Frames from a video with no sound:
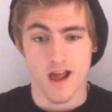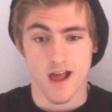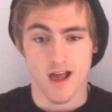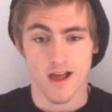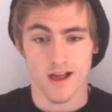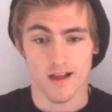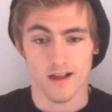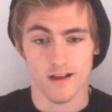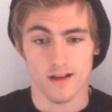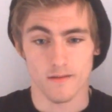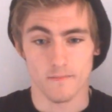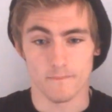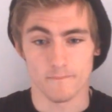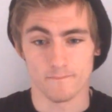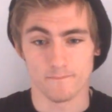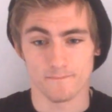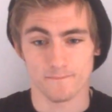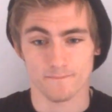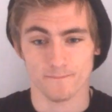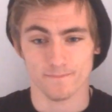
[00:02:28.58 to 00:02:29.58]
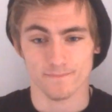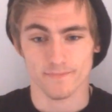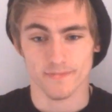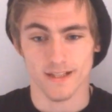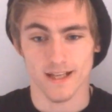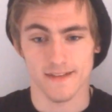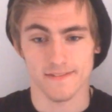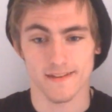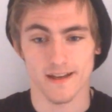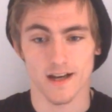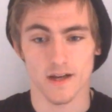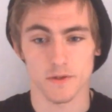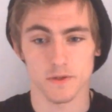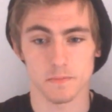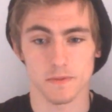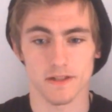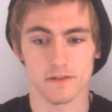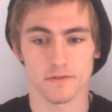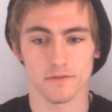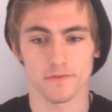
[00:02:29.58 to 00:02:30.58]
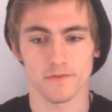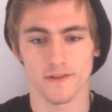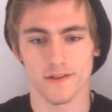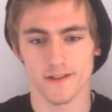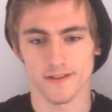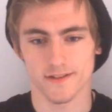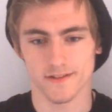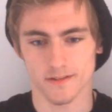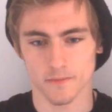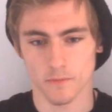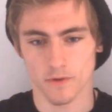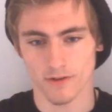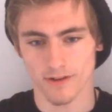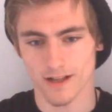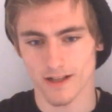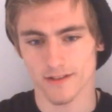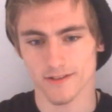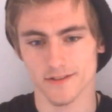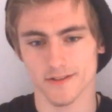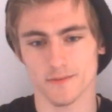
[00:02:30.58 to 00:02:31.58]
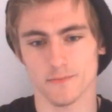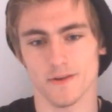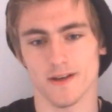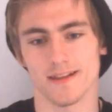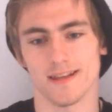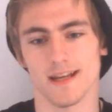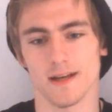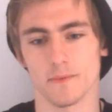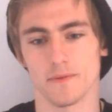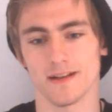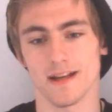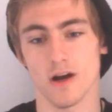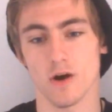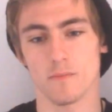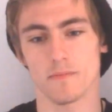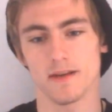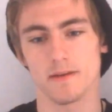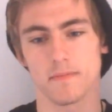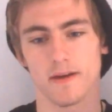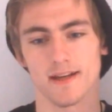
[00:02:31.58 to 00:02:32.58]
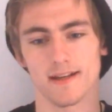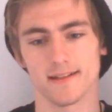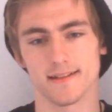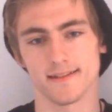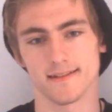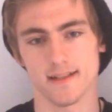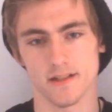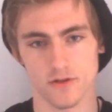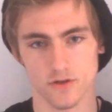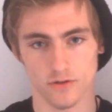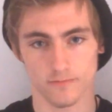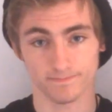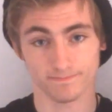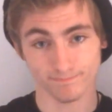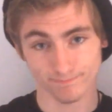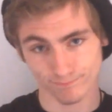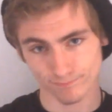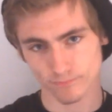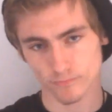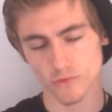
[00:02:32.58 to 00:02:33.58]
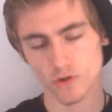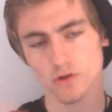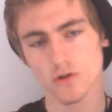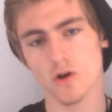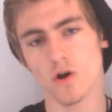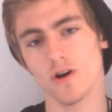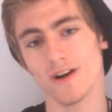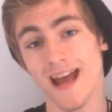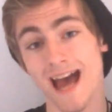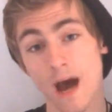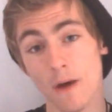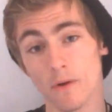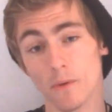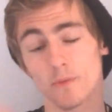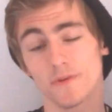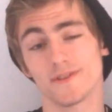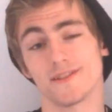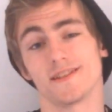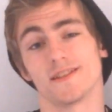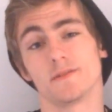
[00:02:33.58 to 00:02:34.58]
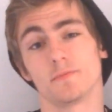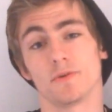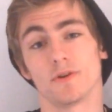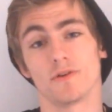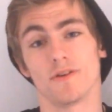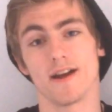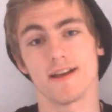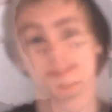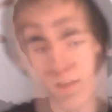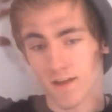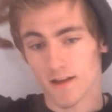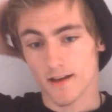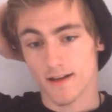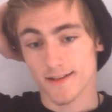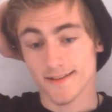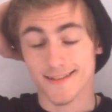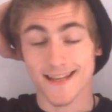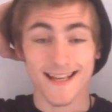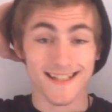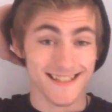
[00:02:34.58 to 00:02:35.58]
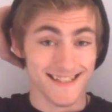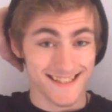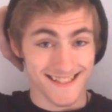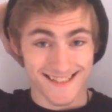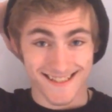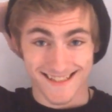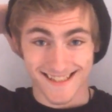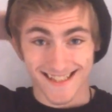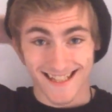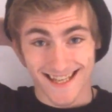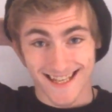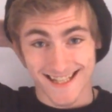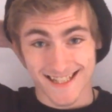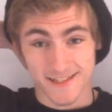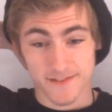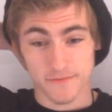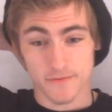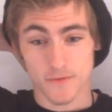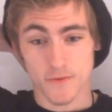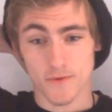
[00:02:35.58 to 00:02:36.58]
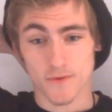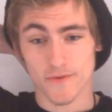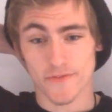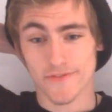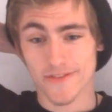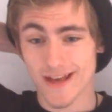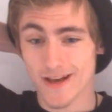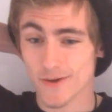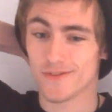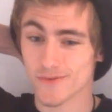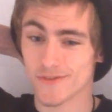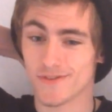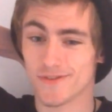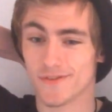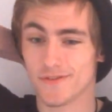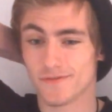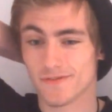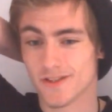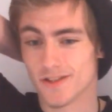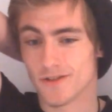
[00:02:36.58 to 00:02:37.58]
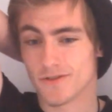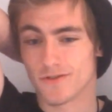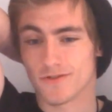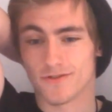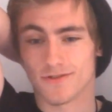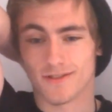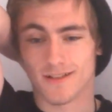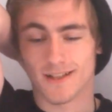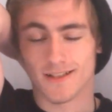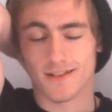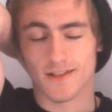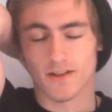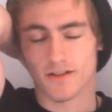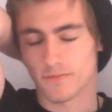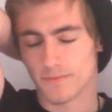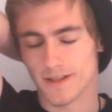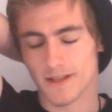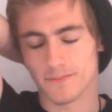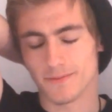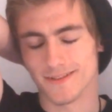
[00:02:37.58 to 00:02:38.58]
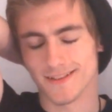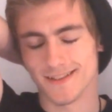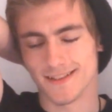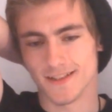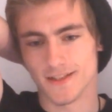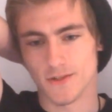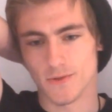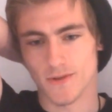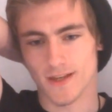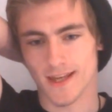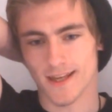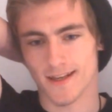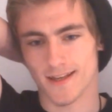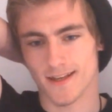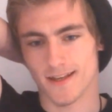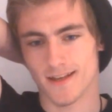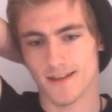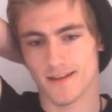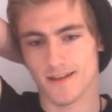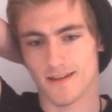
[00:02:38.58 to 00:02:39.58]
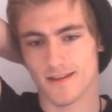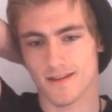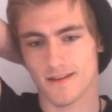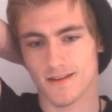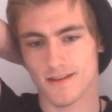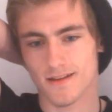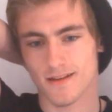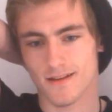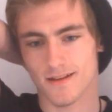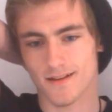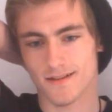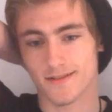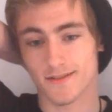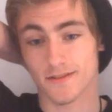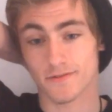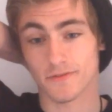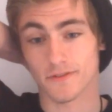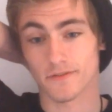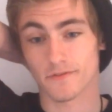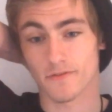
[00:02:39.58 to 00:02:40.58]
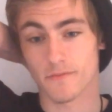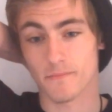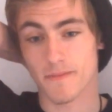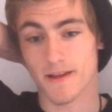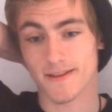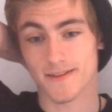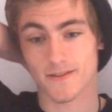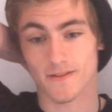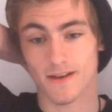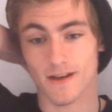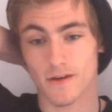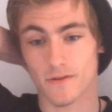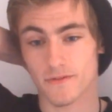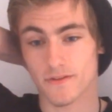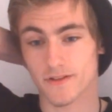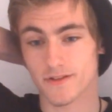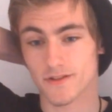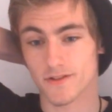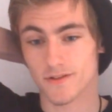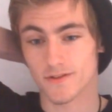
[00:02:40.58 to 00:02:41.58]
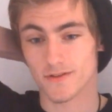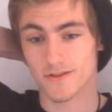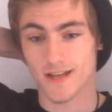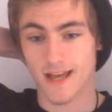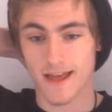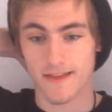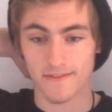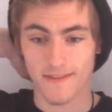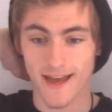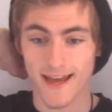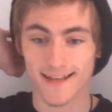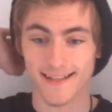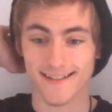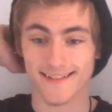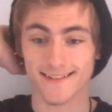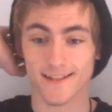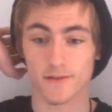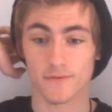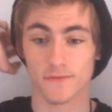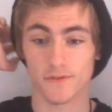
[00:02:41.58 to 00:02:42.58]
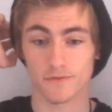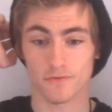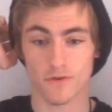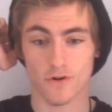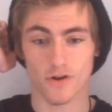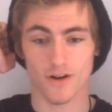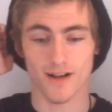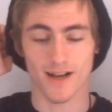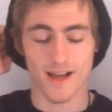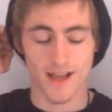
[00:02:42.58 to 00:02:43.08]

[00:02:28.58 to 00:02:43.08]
um, and that I was being referred somewhere else where they would help me make a decision on how I wanted to progress. Sadly, this is the case for thousands of children and young people in the UK suffering from mental health issues, and that in itself is wrong.